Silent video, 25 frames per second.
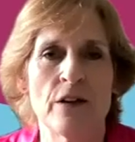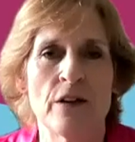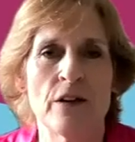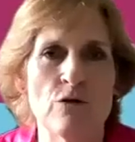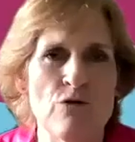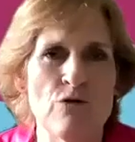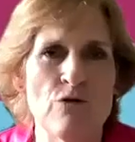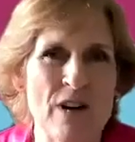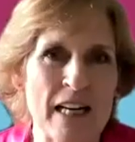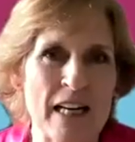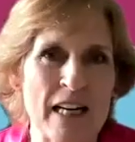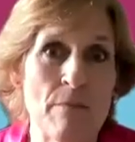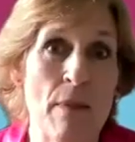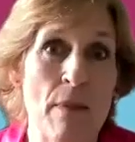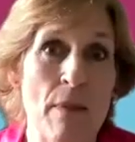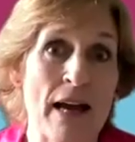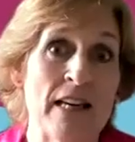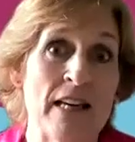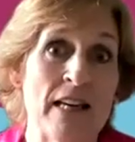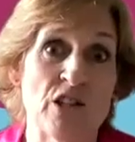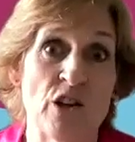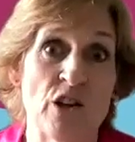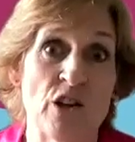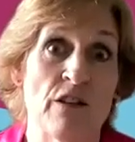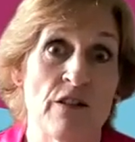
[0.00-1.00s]
that really
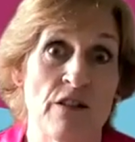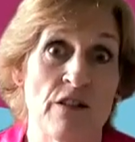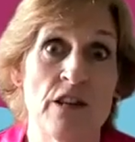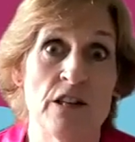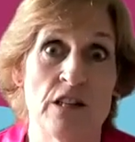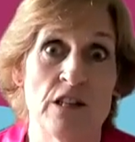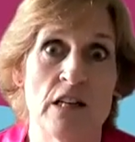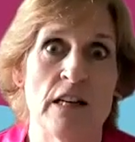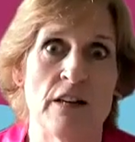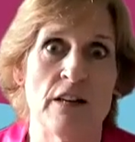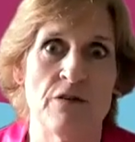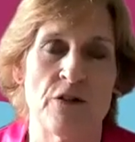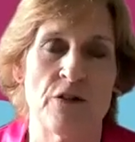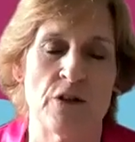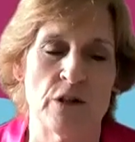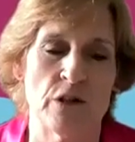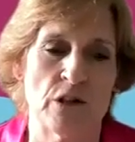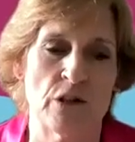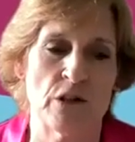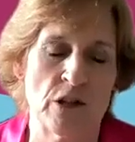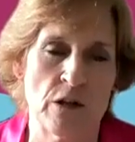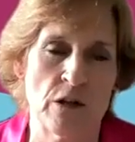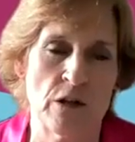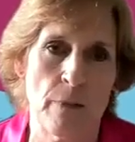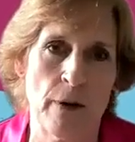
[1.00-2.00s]
makes the
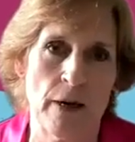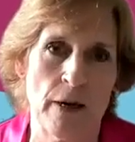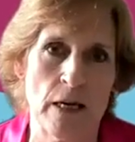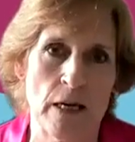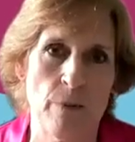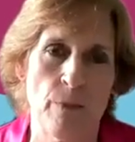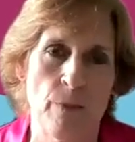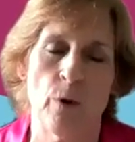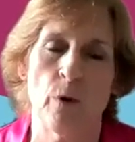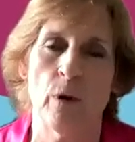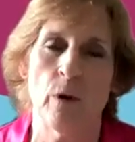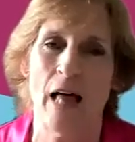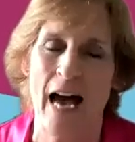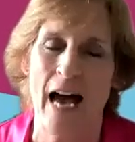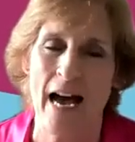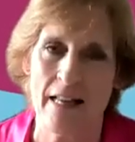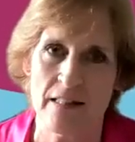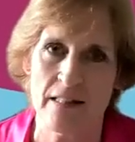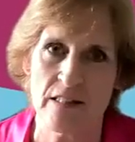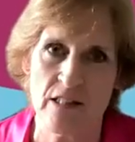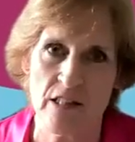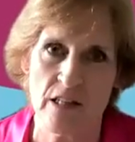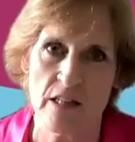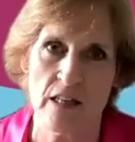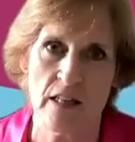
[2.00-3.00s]
difference to people
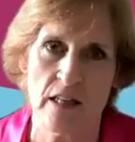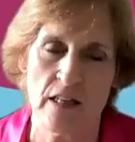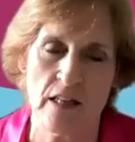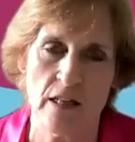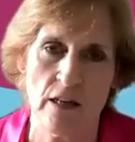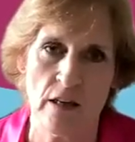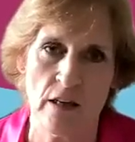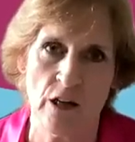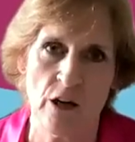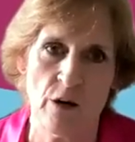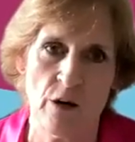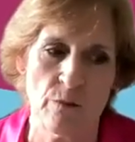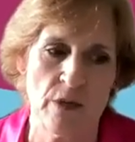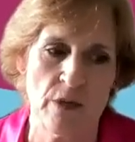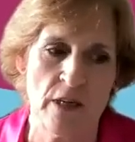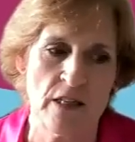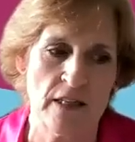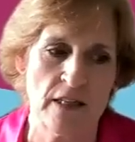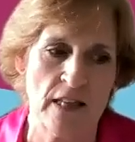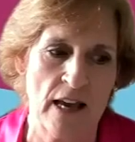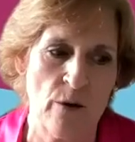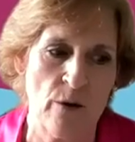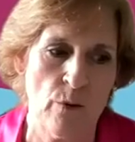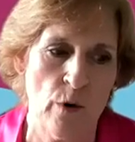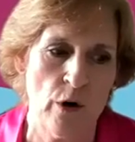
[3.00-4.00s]
and to the
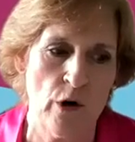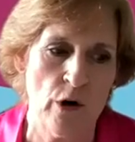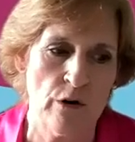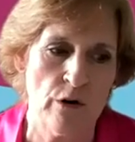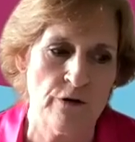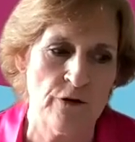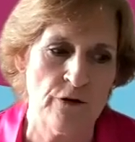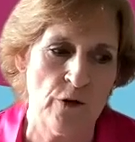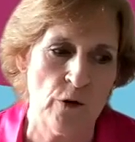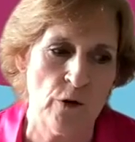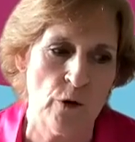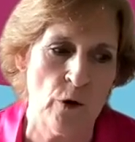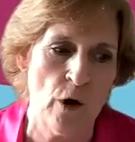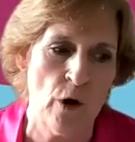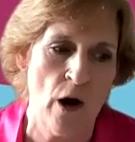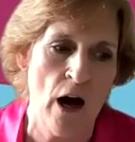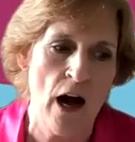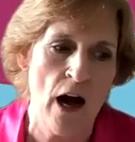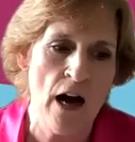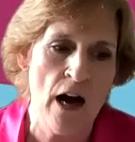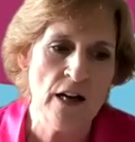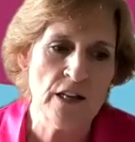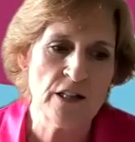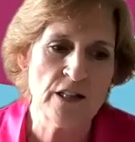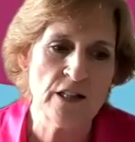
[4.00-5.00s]
companies they work for?
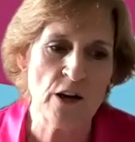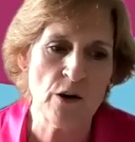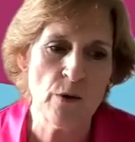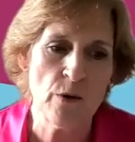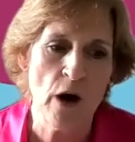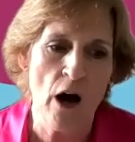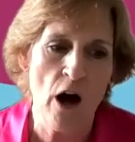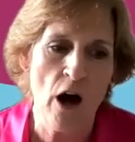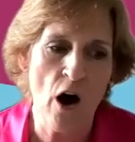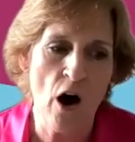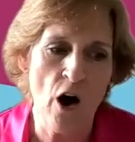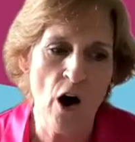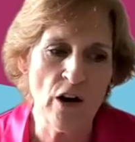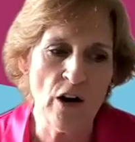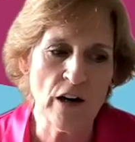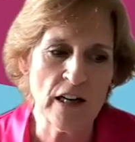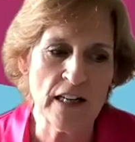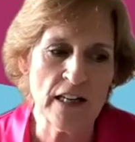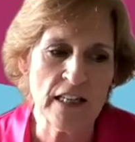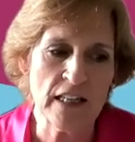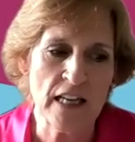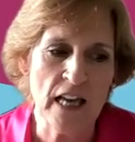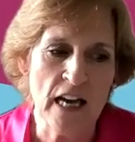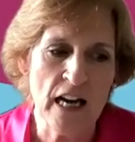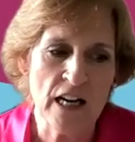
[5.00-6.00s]
So
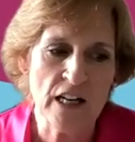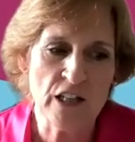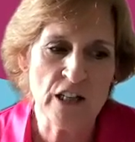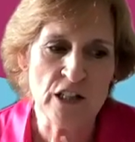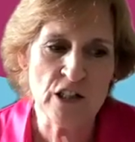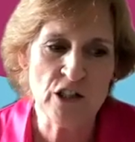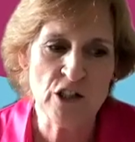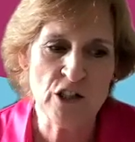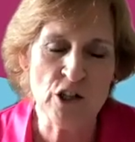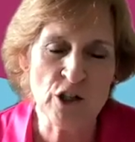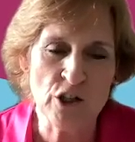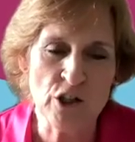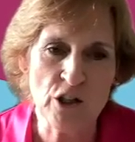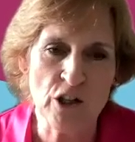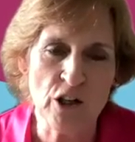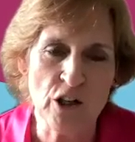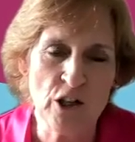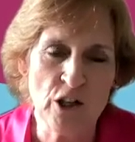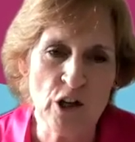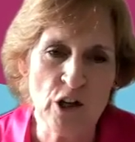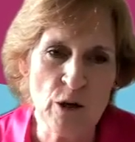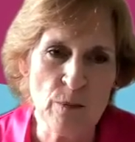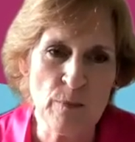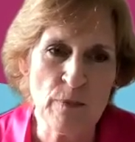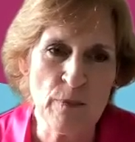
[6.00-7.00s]
Holly, just
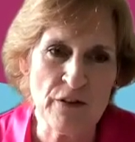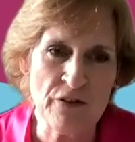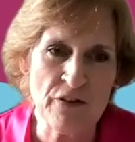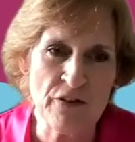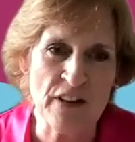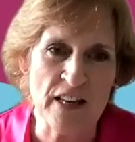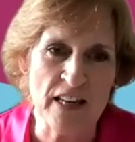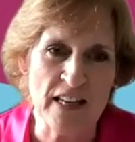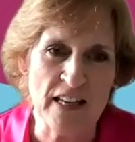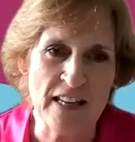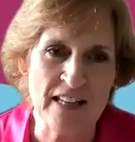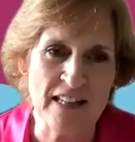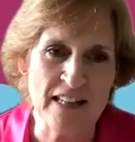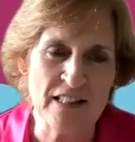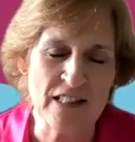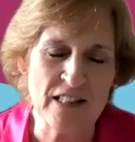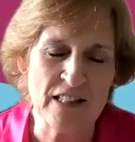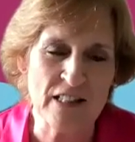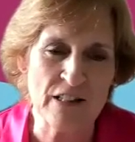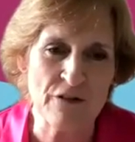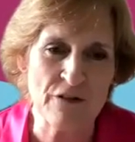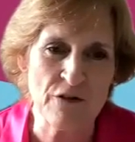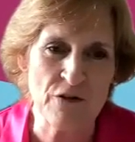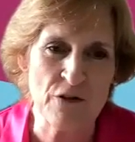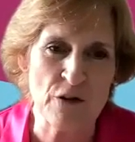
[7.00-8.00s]
a couple of
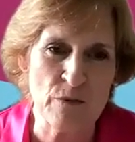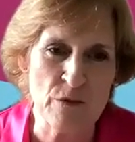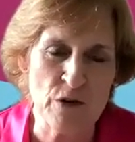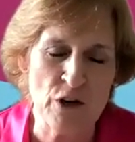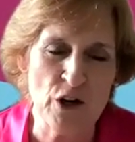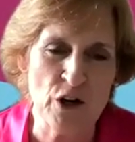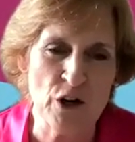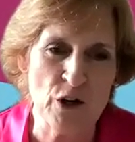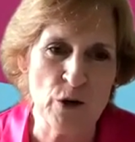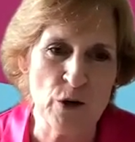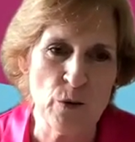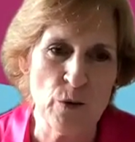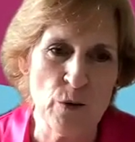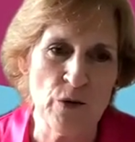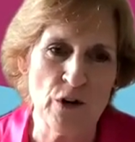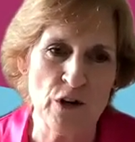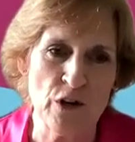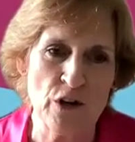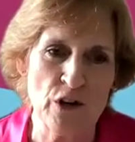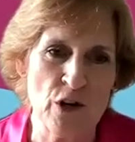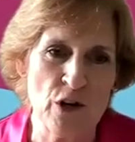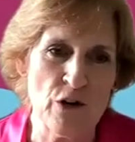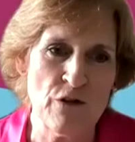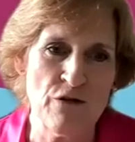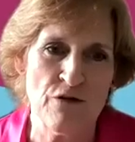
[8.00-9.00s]
things from you
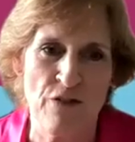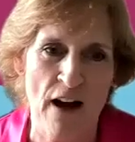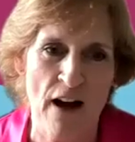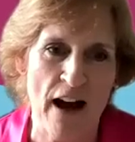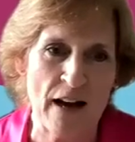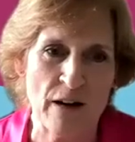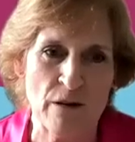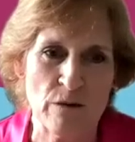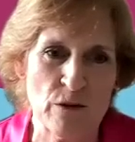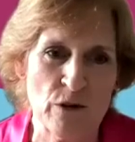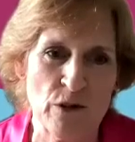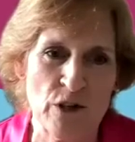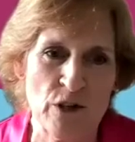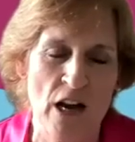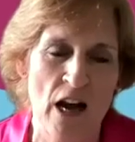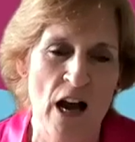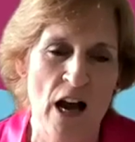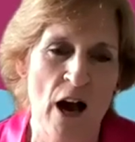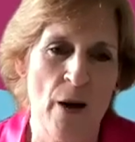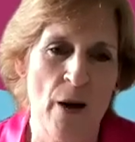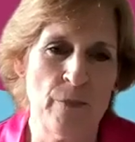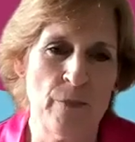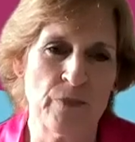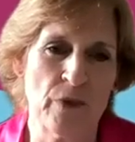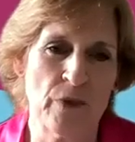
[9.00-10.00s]
that you found
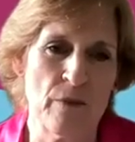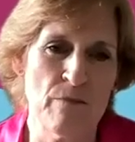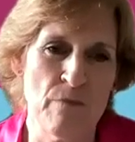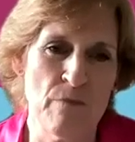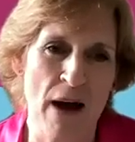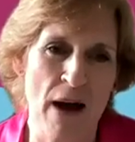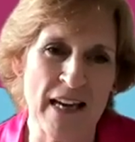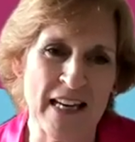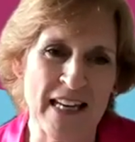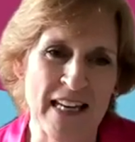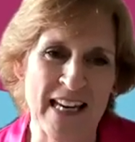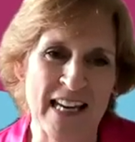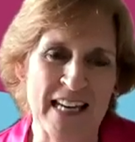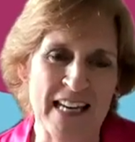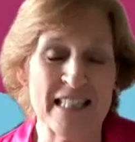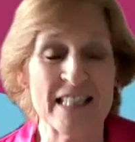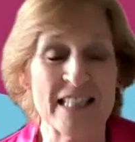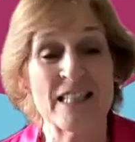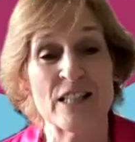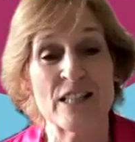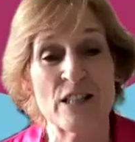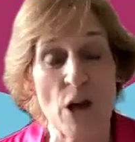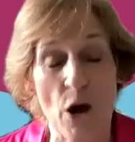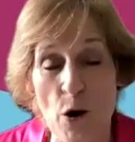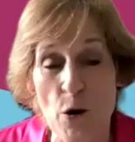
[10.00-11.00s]
make it
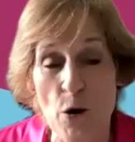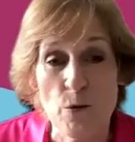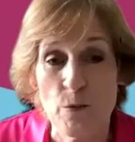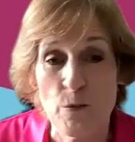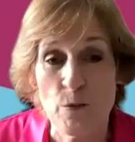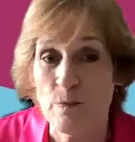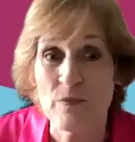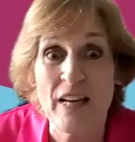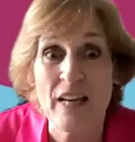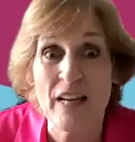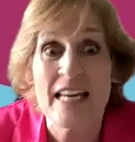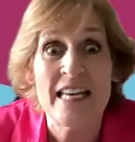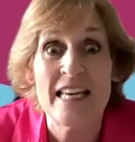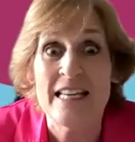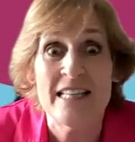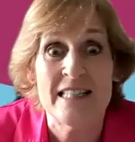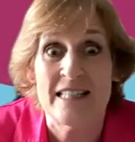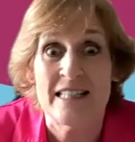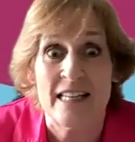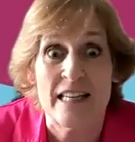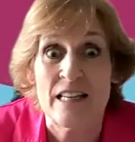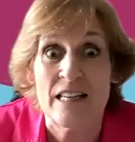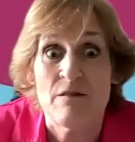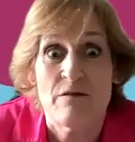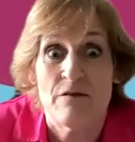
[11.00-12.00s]
so
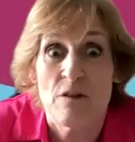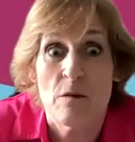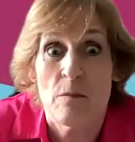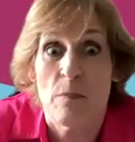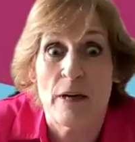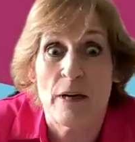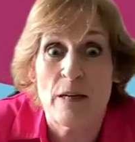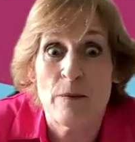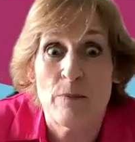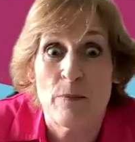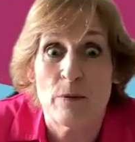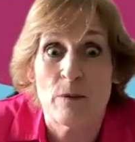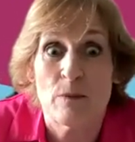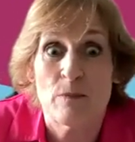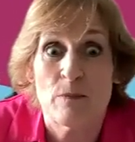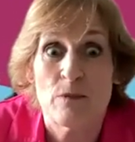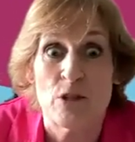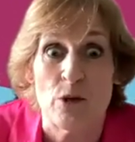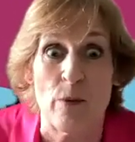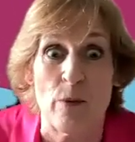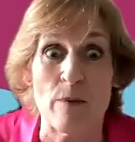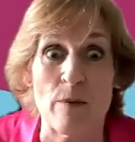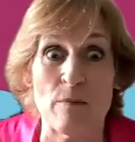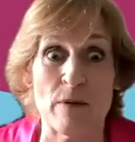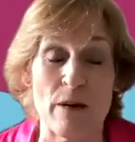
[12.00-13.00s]
easy for people
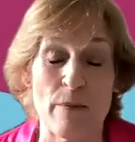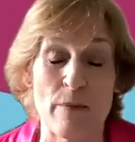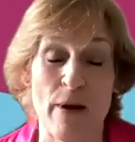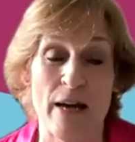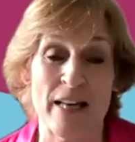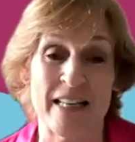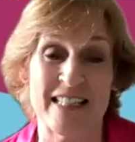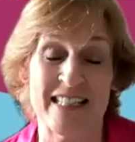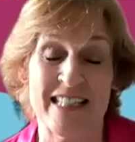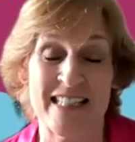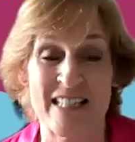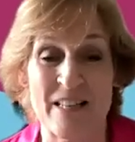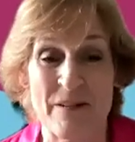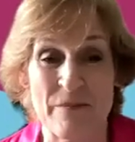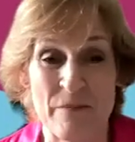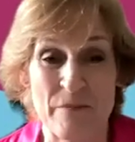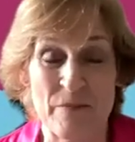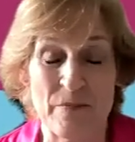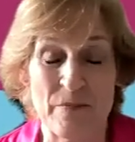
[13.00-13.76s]
to implement.